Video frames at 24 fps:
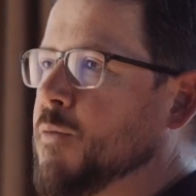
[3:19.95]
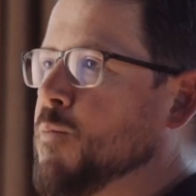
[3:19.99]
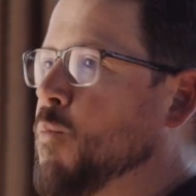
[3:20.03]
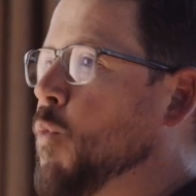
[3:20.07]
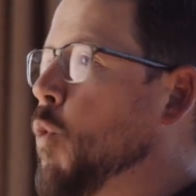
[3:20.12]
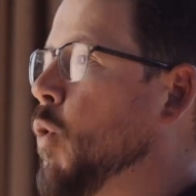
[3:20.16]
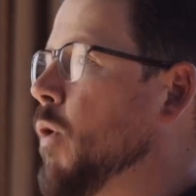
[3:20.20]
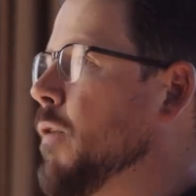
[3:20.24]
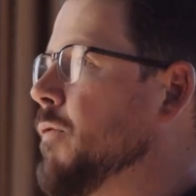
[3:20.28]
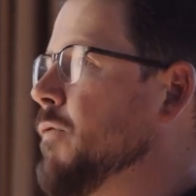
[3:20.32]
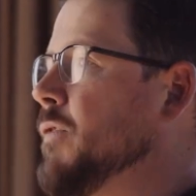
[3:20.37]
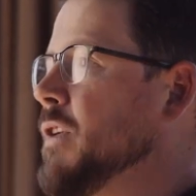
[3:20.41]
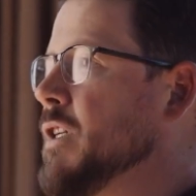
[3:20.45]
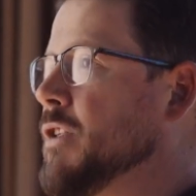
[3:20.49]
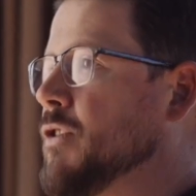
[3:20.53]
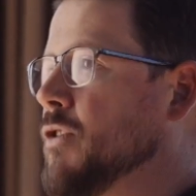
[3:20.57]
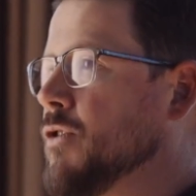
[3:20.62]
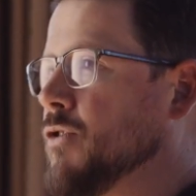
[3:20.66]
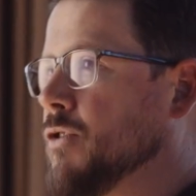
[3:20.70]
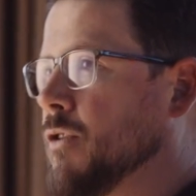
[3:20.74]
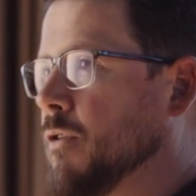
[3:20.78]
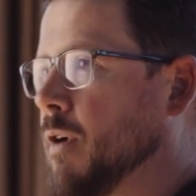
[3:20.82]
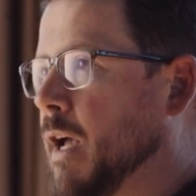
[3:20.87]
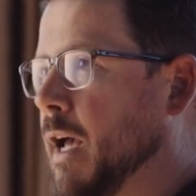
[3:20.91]
as more
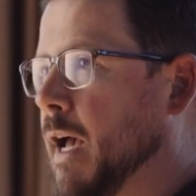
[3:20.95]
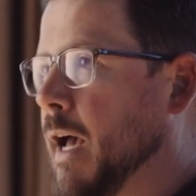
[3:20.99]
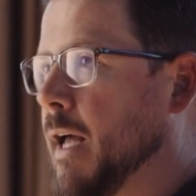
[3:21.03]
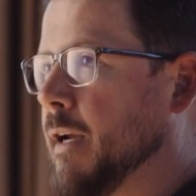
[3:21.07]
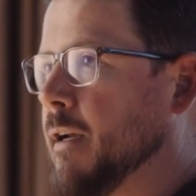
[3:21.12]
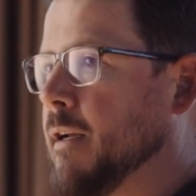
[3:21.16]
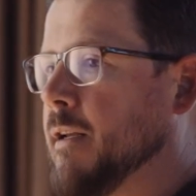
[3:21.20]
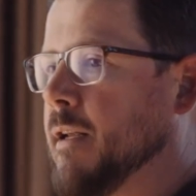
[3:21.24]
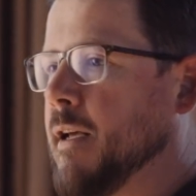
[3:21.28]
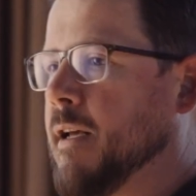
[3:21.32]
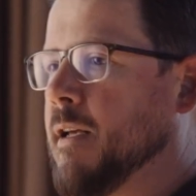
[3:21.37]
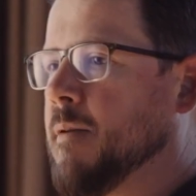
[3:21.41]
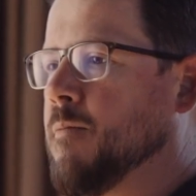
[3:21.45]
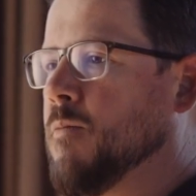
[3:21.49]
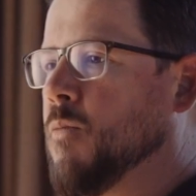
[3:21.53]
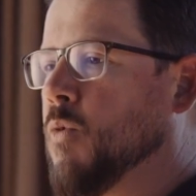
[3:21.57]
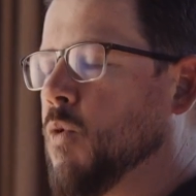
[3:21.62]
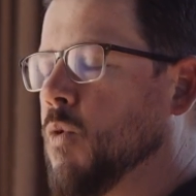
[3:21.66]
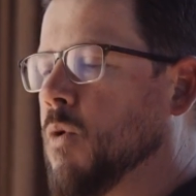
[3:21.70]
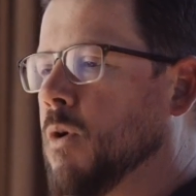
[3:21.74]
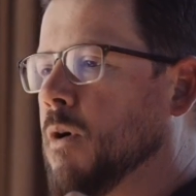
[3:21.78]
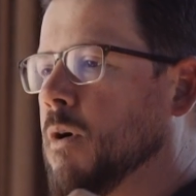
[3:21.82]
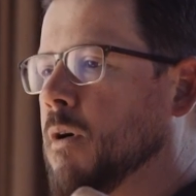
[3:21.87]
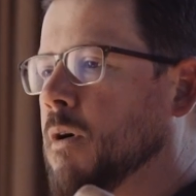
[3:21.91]
features are added and
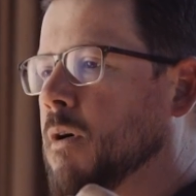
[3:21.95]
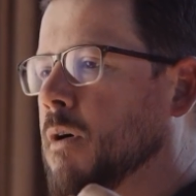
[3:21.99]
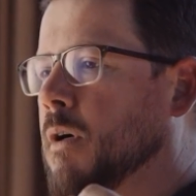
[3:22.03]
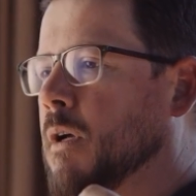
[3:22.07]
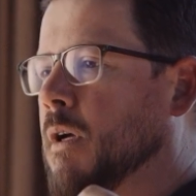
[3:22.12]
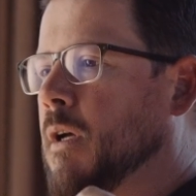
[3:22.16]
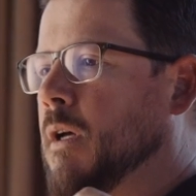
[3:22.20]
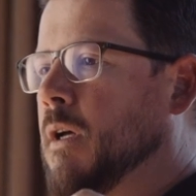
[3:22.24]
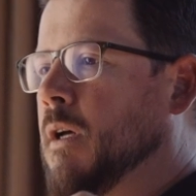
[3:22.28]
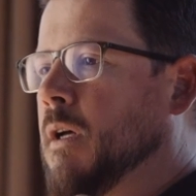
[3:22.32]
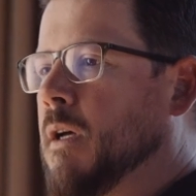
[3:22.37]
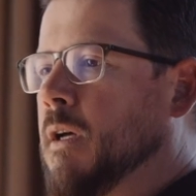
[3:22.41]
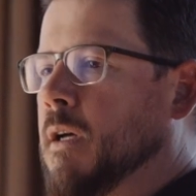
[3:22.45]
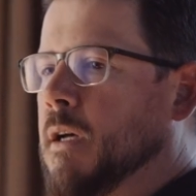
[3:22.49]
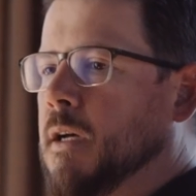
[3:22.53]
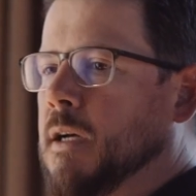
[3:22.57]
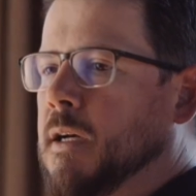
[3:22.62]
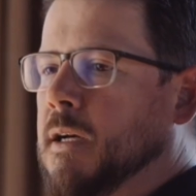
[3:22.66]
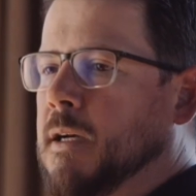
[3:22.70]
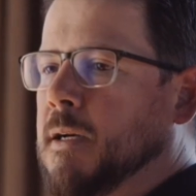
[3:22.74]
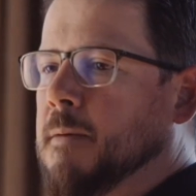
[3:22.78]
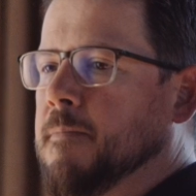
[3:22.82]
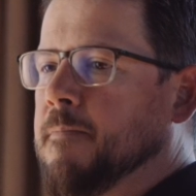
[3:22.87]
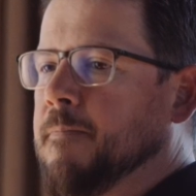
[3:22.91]
more
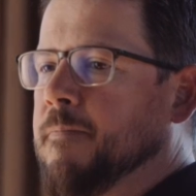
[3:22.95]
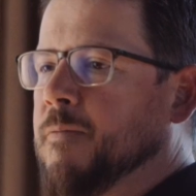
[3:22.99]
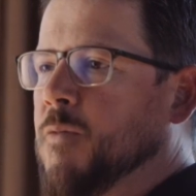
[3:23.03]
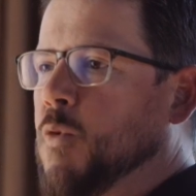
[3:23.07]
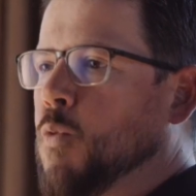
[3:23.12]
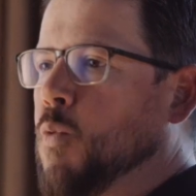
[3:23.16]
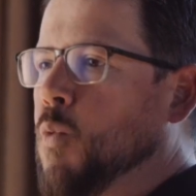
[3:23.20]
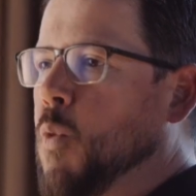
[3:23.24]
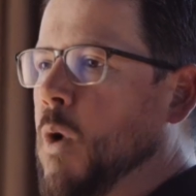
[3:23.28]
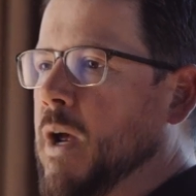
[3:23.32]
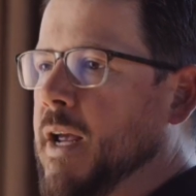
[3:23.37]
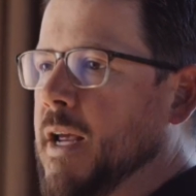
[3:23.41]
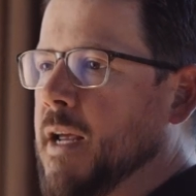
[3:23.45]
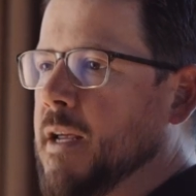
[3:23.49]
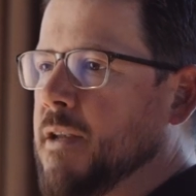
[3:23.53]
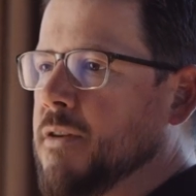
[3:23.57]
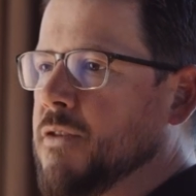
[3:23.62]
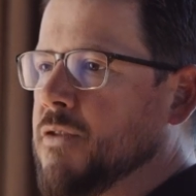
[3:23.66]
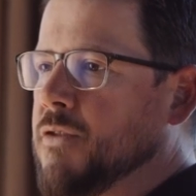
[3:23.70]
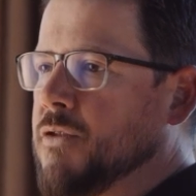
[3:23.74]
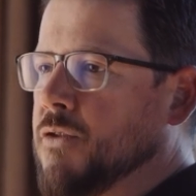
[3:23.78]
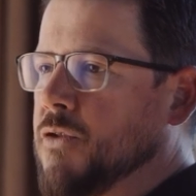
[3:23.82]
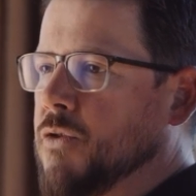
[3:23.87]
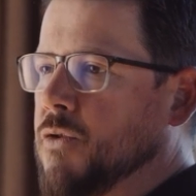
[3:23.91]

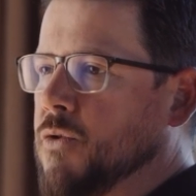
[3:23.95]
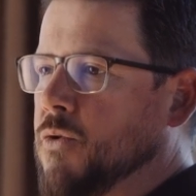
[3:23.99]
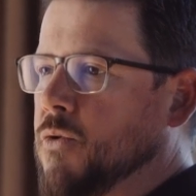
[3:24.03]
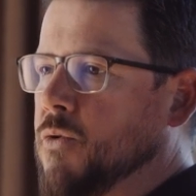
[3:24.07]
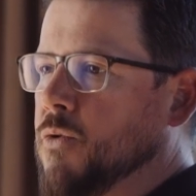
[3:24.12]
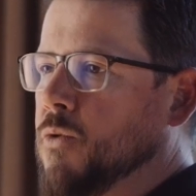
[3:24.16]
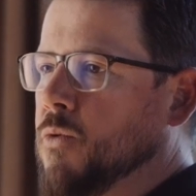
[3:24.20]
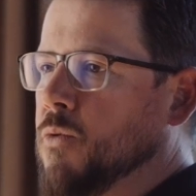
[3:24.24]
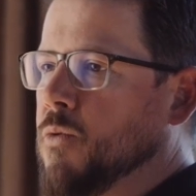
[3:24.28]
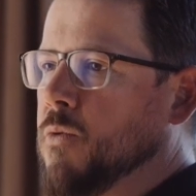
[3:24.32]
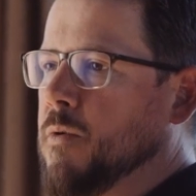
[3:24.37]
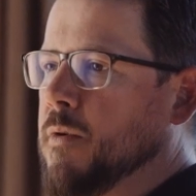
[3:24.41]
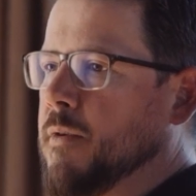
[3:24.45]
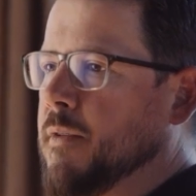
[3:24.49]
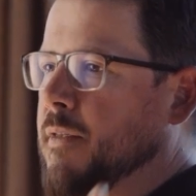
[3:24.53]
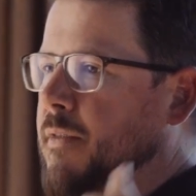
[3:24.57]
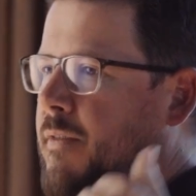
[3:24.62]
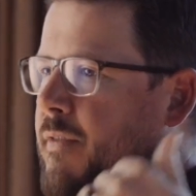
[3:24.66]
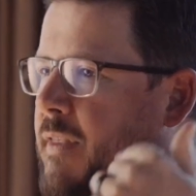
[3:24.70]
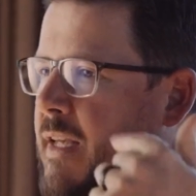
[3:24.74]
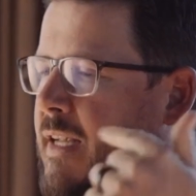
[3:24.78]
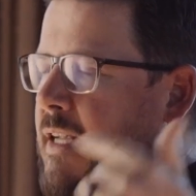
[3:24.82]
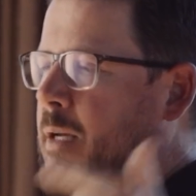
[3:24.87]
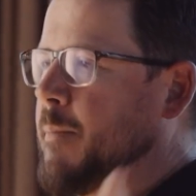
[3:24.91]
ways to
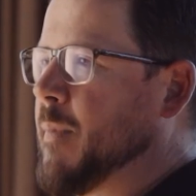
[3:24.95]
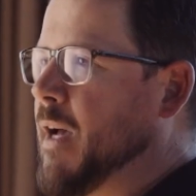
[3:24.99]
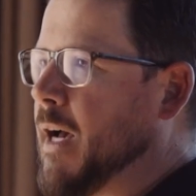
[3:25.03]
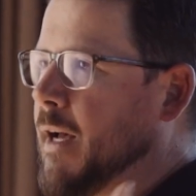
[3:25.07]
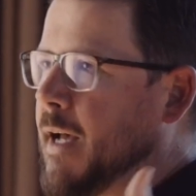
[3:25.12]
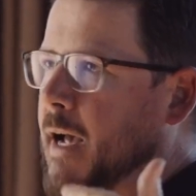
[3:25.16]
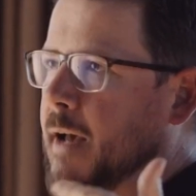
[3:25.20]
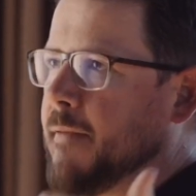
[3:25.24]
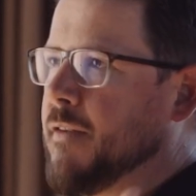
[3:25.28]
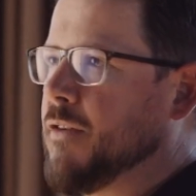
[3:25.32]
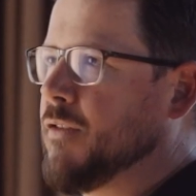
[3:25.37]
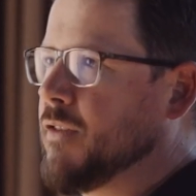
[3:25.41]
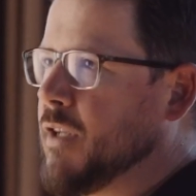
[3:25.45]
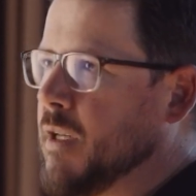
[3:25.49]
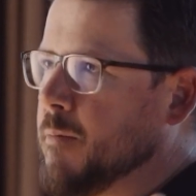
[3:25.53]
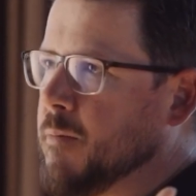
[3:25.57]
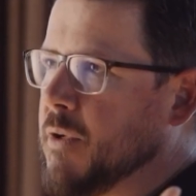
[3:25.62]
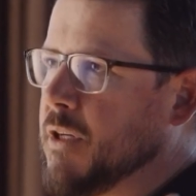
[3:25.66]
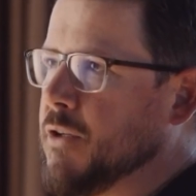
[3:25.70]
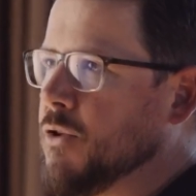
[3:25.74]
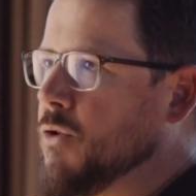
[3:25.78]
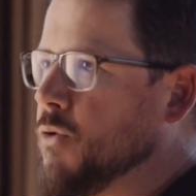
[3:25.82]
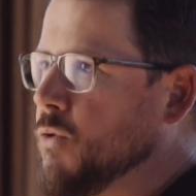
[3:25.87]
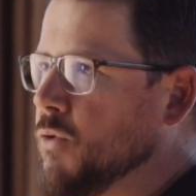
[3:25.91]
think about how this
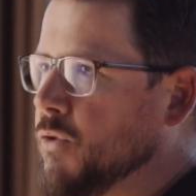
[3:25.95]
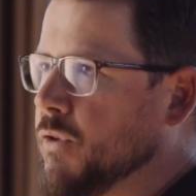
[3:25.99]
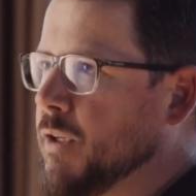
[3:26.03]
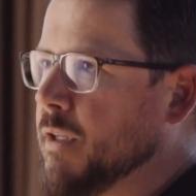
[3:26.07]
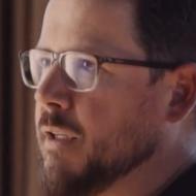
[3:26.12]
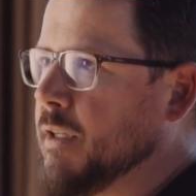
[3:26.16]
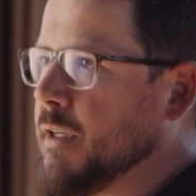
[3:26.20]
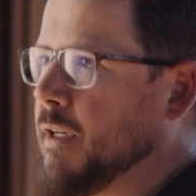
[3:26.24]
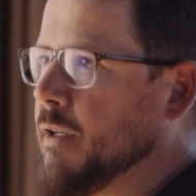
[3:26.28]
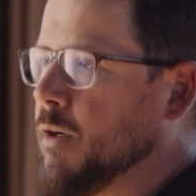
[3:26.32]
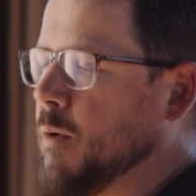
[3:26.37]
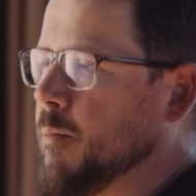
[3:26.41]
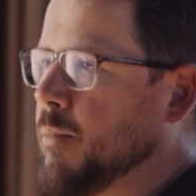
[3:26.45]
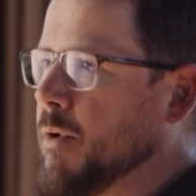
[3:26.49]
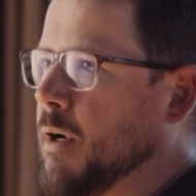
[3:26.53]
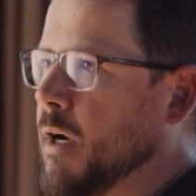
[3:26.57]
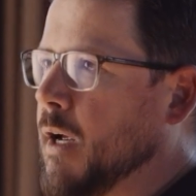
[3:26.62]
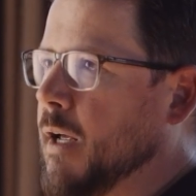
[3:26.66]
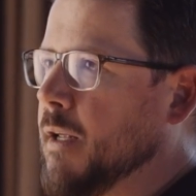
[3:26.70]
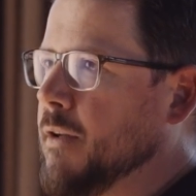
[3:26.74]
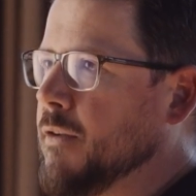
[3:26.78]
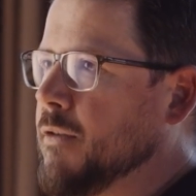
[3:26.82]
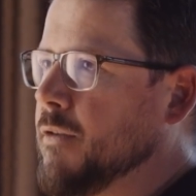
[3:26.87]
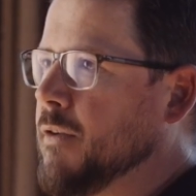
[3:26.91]
can be used in the
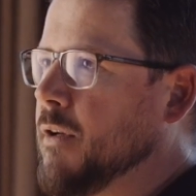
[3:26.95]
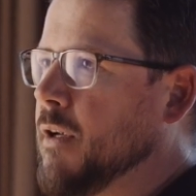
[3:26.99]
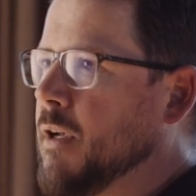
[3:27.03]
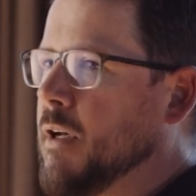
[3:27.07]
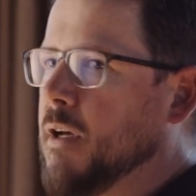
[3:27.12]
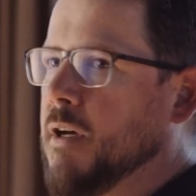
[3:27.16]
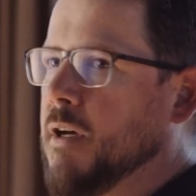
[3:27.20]
enterprise